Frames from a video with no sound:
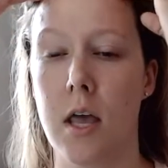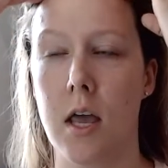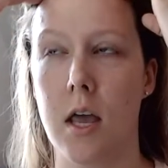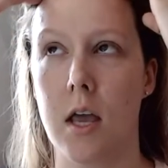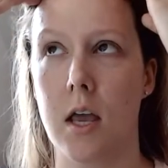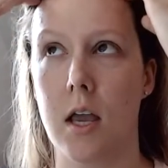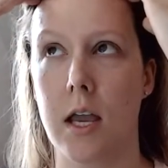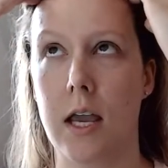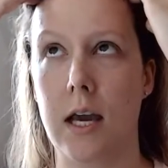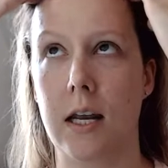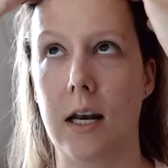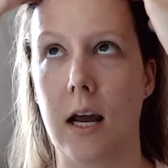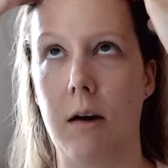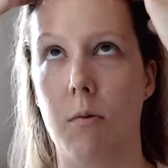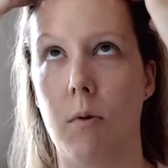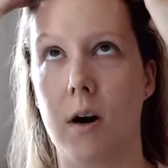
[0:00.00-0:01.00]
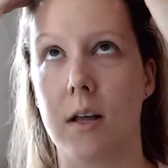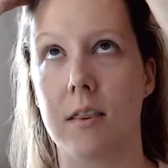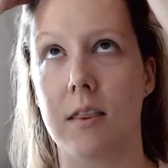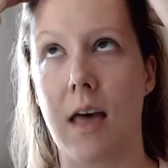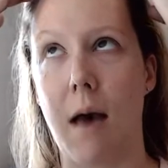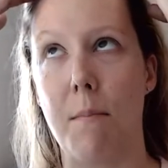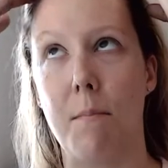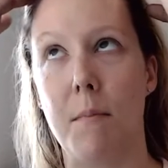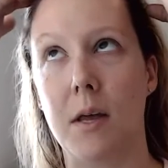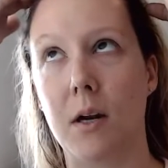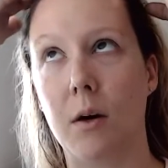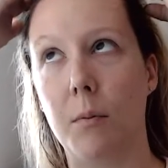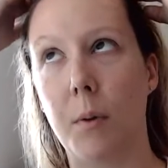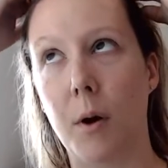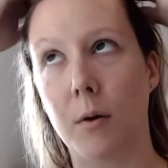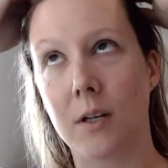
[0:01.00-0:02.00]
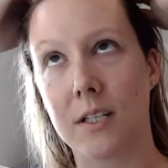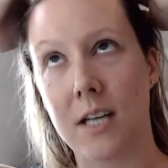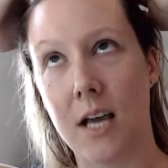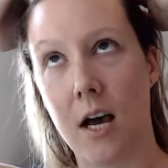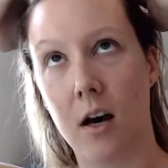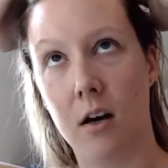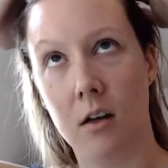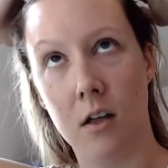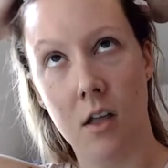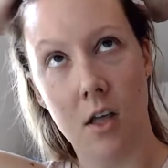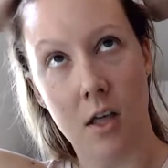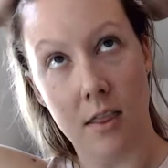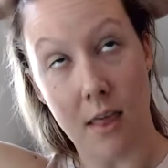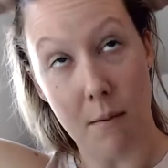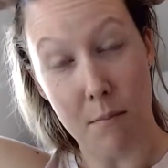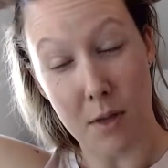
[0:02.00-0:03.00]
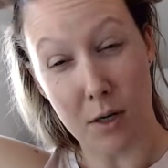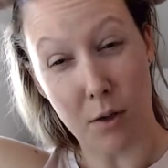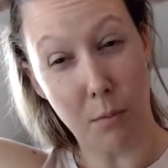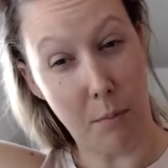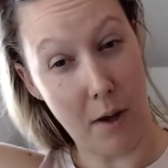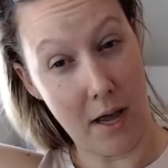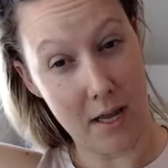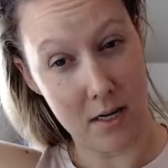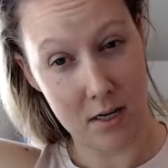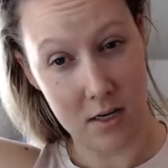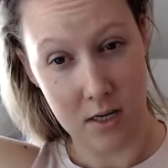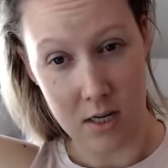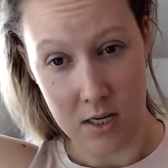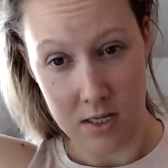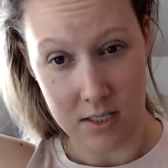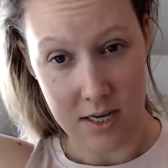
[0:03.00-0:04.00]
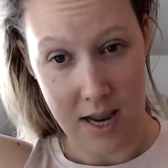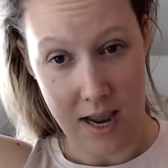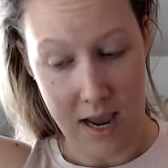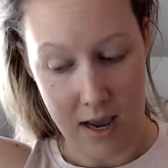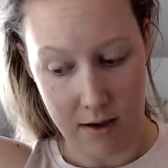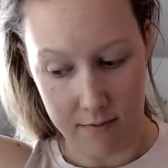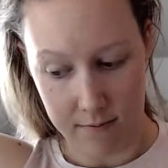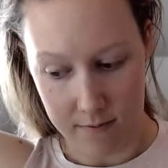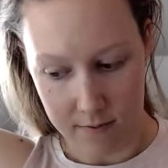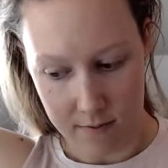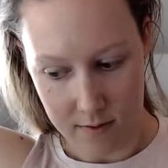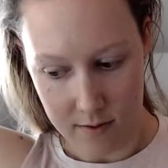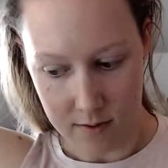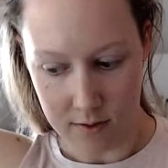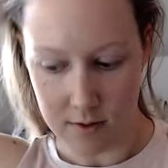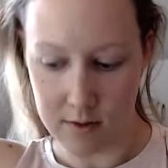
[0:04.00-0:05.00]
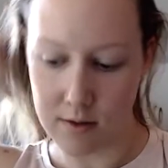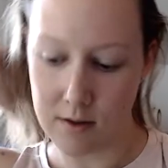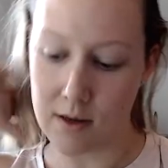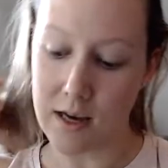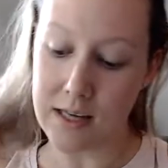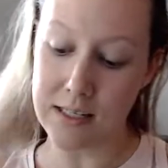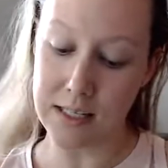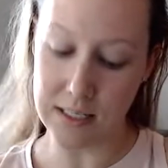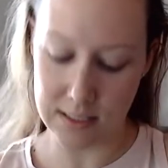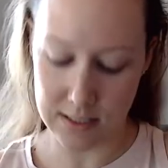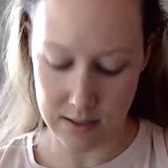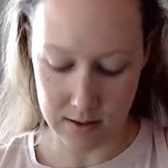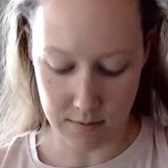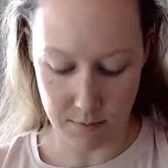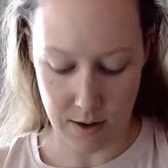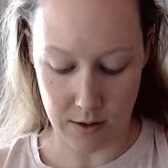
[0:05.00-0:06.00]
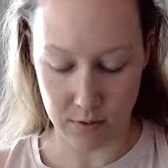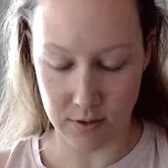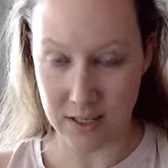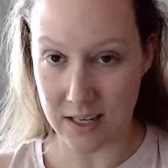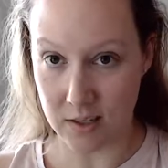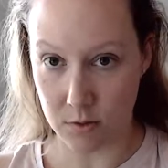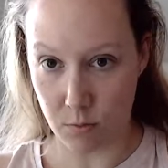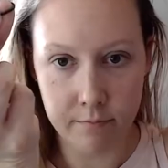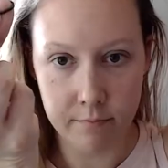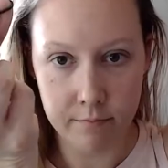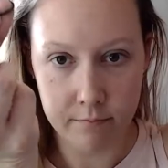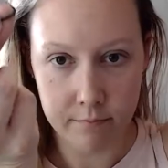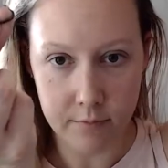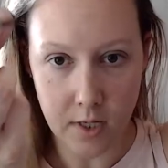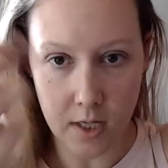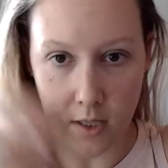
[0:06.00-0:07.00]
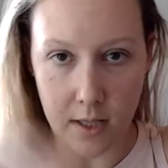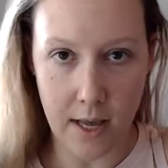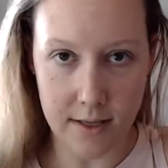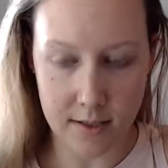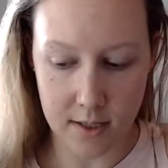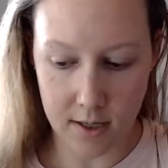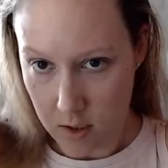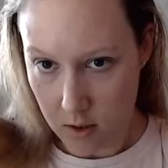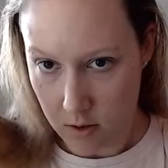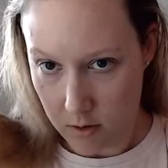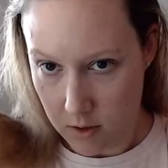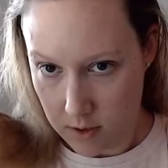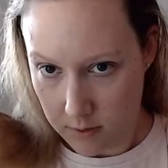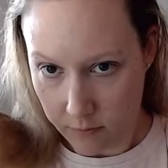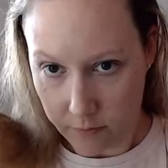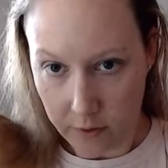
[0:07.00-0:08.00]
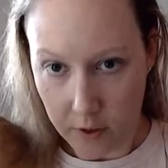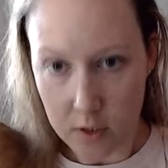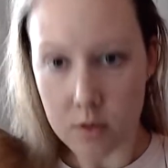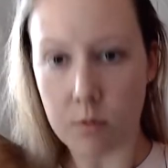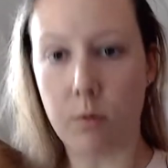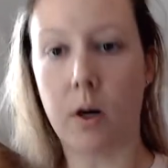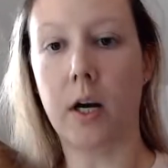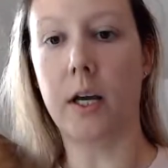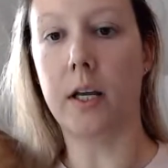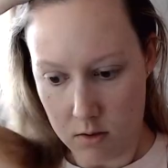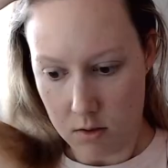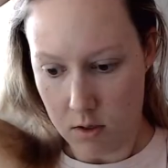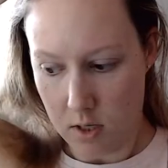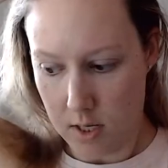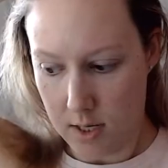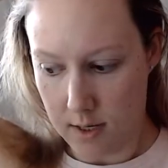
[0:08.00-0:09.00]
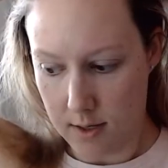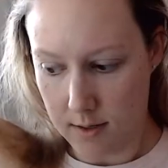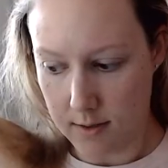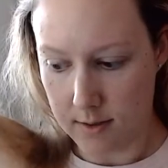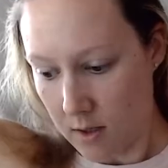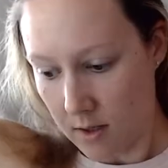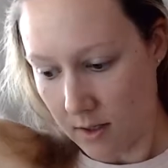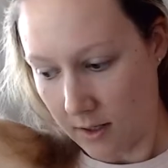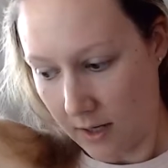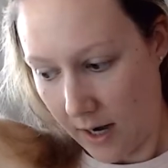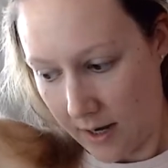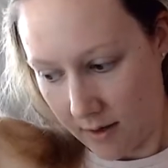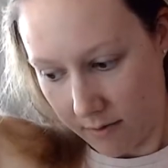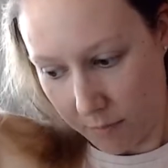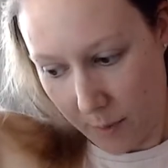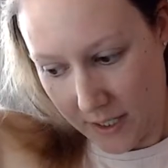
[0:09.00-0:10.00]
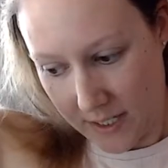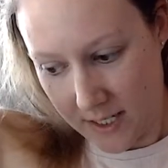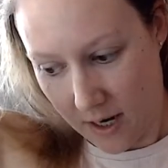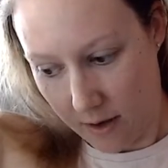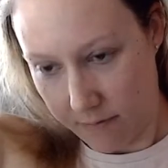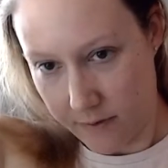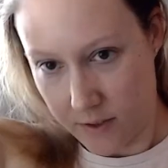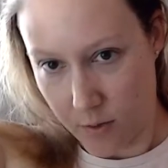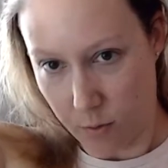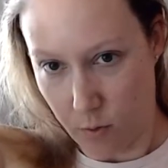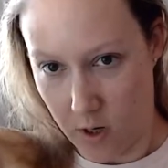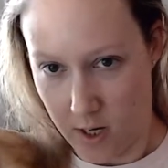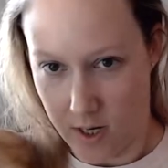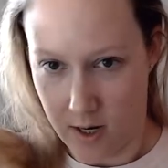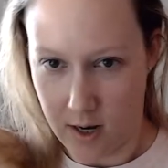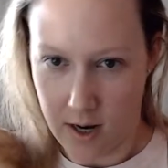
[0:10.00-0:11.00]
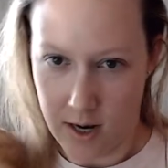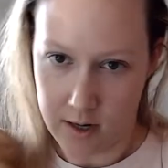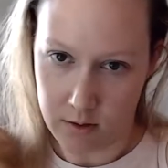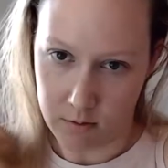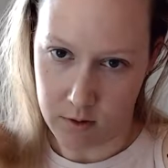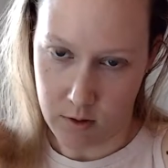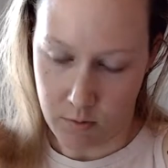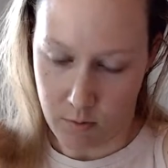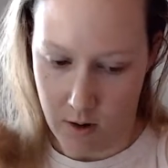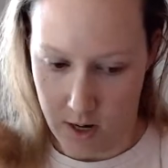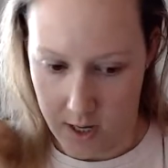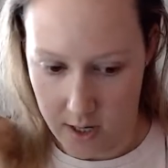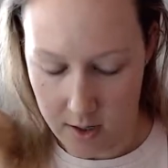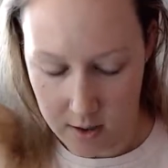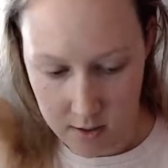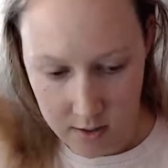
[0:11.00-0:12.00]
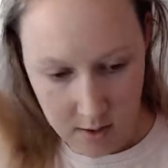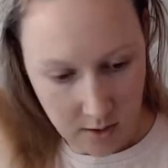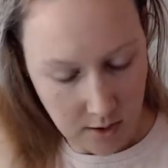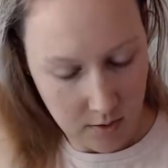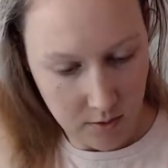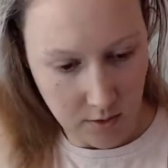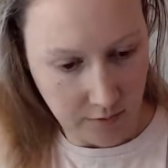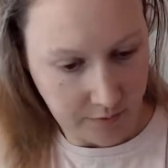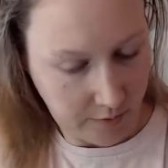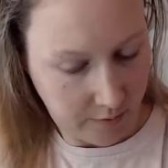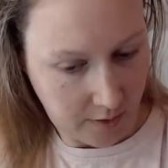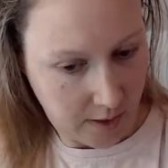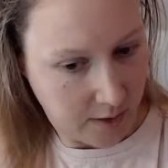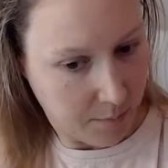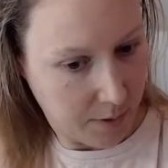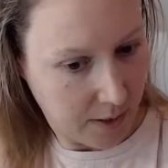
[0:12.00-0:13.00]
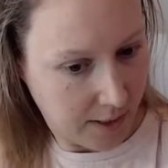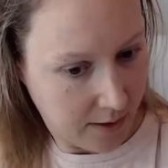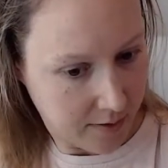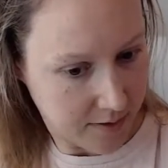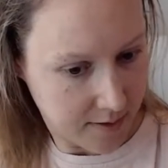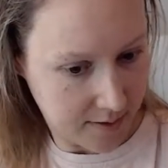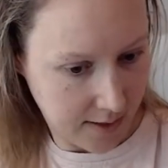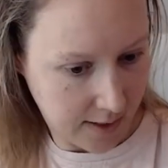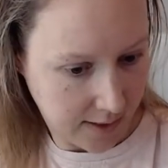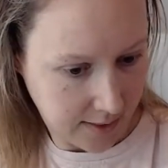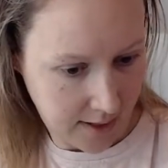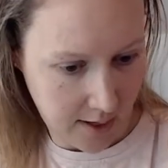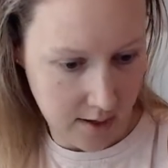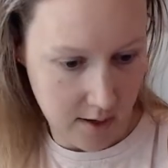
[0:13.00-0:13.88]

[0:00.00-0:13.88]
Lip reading: and I want that middle ponytail, that middle bun, to have a decent amount as well. Elastic. This first one is kind of my toughest one. I don't know why. I don't know if anybody else is like that,